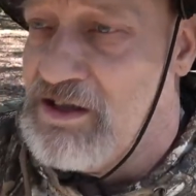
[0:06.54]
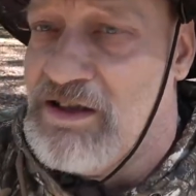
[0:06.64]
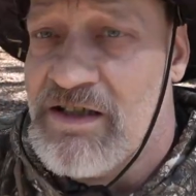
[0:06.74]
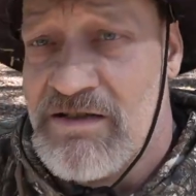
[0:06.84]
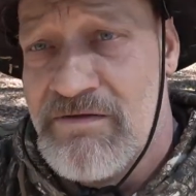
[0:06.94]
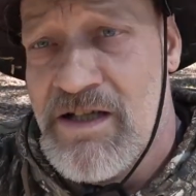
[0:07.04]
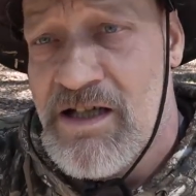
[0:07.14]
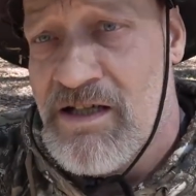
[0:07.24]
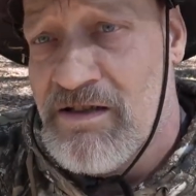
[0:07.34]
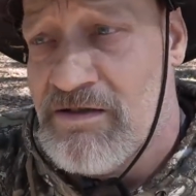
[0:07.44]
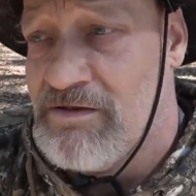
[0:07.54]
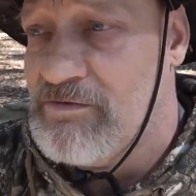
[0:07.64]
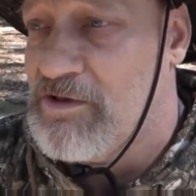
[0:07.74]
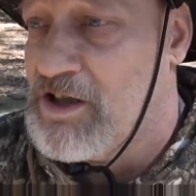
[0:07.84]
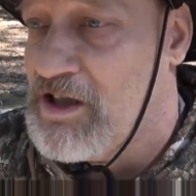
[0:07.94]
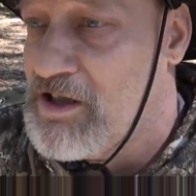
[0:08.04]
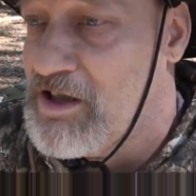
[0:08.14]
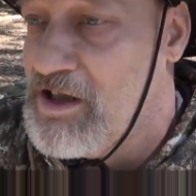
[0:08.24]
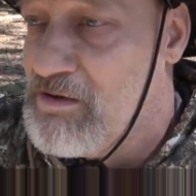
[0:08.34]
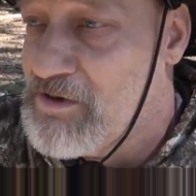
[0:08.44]
Yesterday, Monkey and I
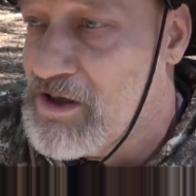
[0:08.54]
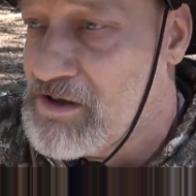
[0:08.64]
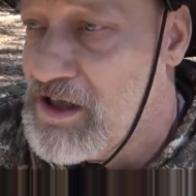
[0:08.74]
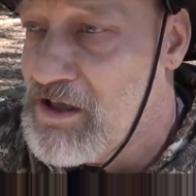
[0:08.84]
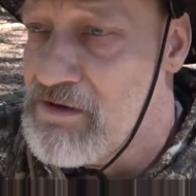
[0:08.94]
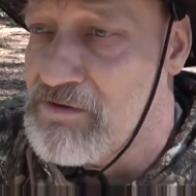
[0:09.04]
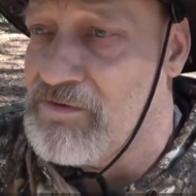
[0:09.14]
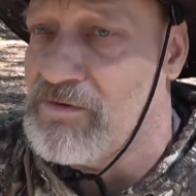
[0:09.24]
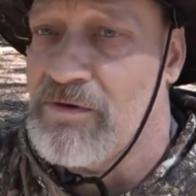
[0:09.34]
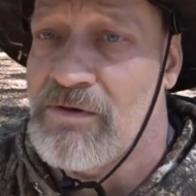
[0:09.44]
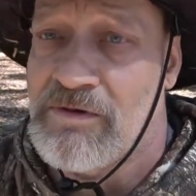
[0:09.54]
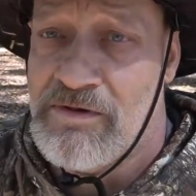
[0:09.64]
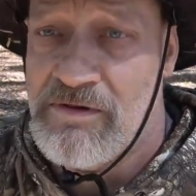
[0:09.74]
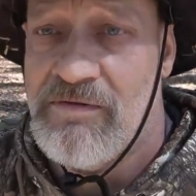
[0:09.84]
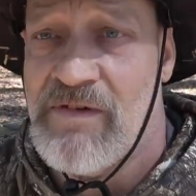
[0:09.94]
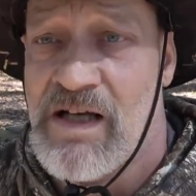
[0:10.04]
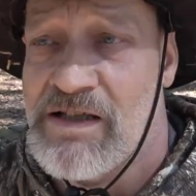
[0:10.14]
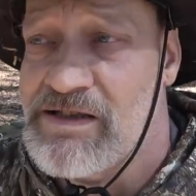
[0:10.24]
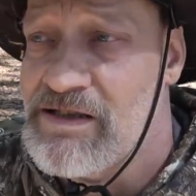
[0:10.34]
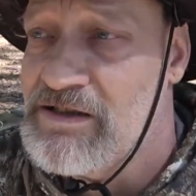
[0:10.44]
camped out together for
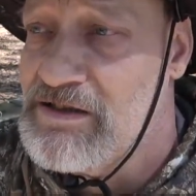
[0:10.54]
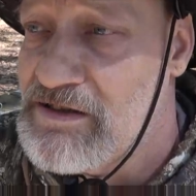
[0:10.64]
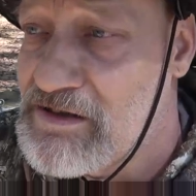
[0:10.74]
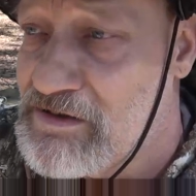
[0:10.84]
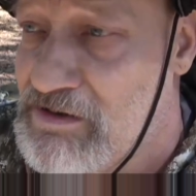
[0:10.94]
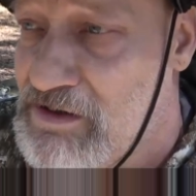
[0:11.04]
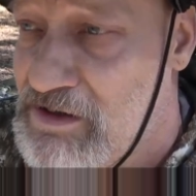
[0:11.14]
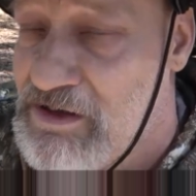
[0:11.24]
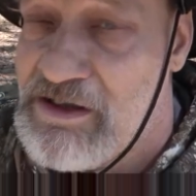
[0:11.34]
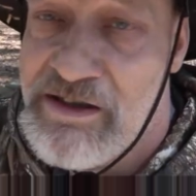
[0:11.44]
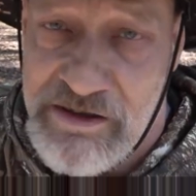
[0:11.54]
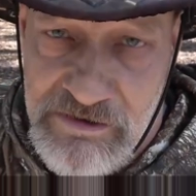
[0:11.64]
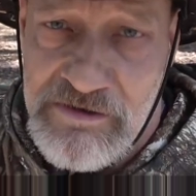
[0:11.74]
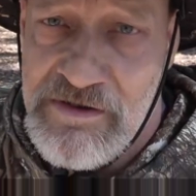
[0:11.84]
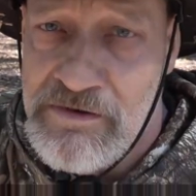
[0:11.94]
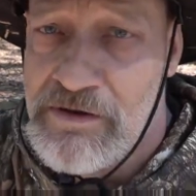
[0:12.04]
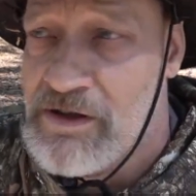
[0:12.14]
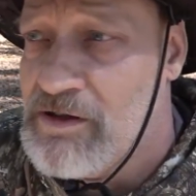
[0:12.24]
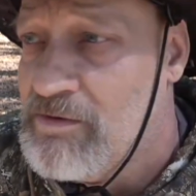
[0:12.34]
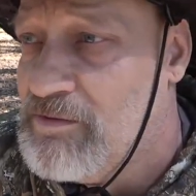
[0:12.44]
Valentine's. I know it's
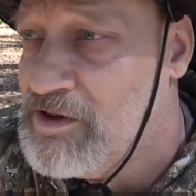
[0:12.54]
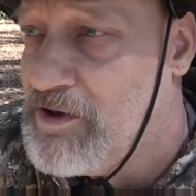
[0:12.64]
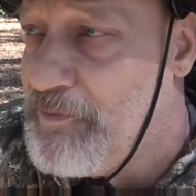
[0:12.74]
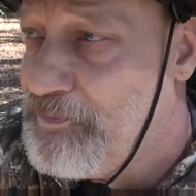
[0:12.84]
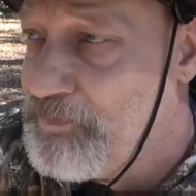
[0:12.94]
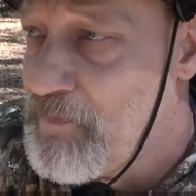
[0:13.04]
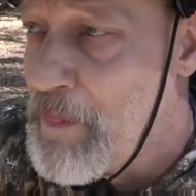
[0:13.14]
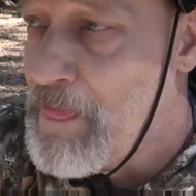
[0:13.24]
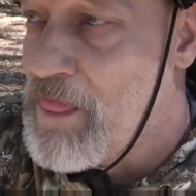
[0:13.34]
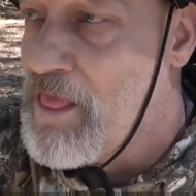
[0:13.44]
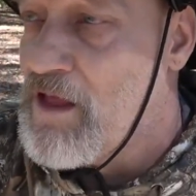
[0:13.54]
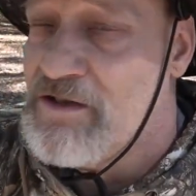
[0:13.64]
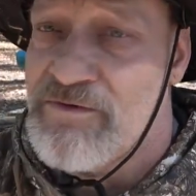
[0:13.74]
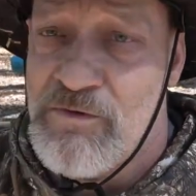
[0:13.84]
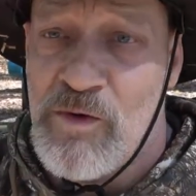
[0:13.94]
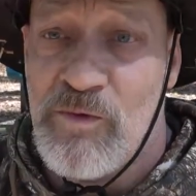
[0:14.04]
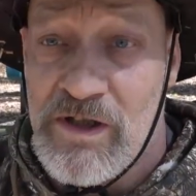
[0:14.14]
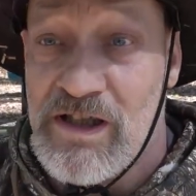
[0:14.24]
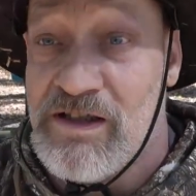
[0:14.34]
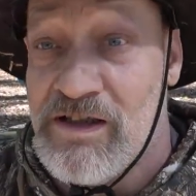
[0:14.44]
early, but it's what we
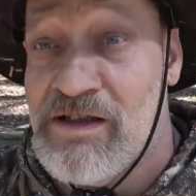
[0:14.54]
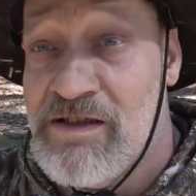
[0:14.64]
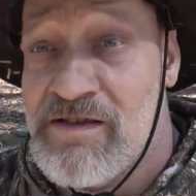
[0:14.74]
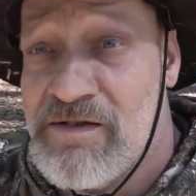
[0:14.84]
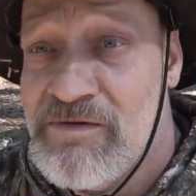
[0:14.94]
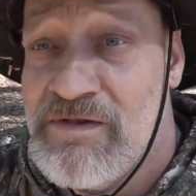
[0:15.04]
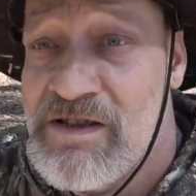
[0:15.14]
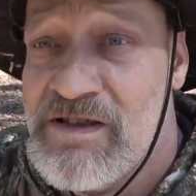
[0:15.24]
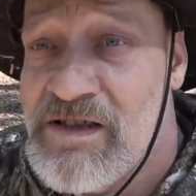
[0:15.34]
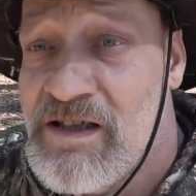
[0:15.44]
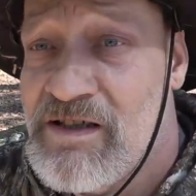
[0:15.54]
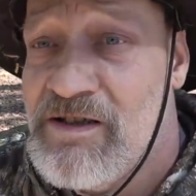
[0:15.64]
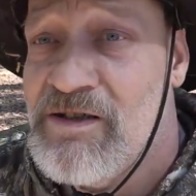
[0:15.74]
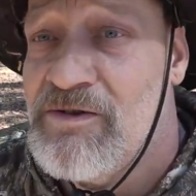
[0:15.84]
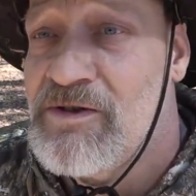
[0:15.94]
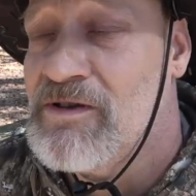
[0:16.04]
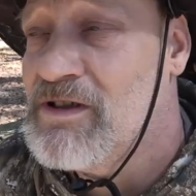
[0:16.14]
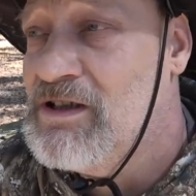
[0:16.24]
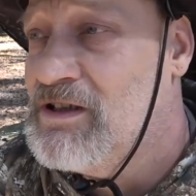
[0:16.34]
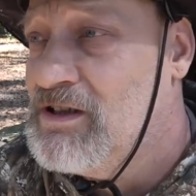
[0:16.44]
could get, so we decided to go
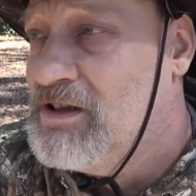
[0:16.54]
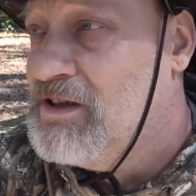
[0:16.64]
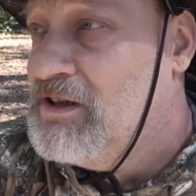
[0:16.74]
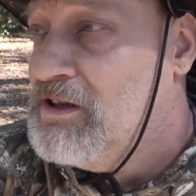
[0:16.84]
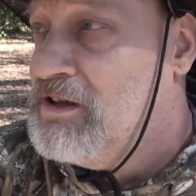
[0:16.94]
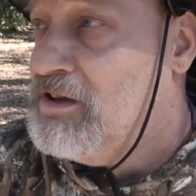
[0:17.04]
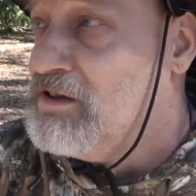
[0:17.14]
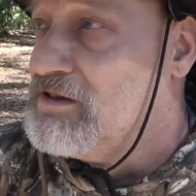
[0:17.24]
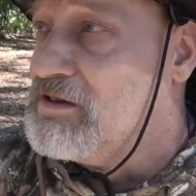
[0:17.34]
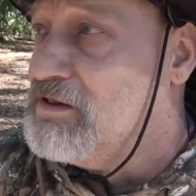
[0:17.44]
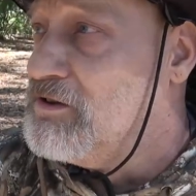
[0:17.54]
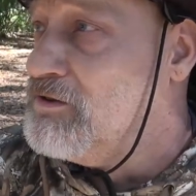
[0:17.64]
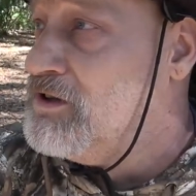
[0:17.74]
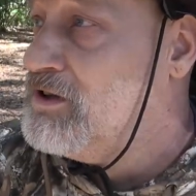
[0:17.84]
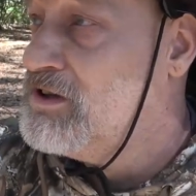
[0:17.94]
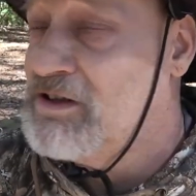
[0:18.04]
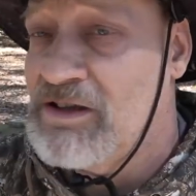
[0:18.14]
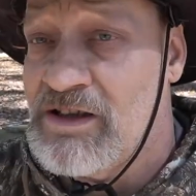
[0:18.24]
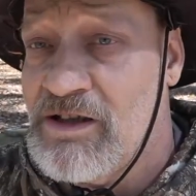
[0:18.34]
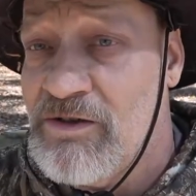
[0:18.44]
early. So I
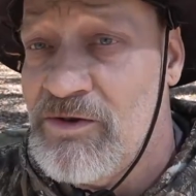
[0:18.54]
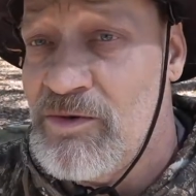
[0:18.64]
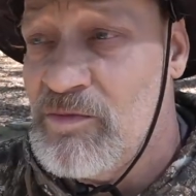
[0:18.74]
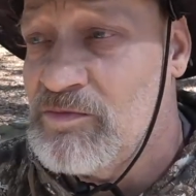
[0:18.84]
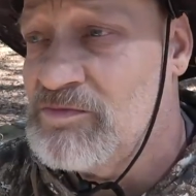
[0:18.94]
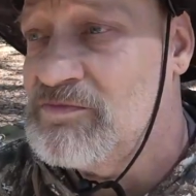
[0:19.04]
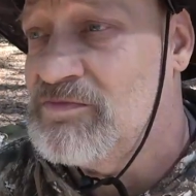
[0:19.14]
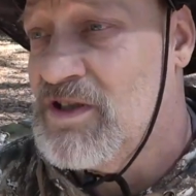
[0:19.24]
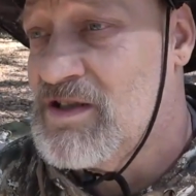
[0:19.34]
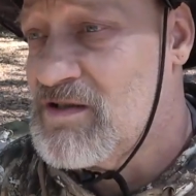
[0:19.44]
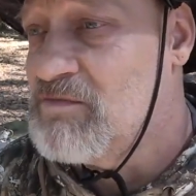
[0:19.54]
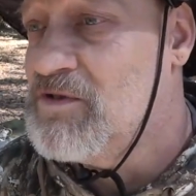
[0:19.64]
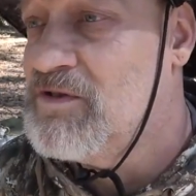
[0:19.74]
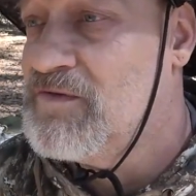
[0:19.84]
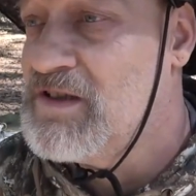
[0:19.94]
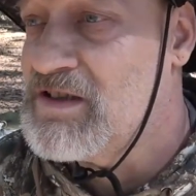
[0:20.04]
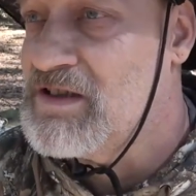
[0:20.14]
had to go home, get some movies in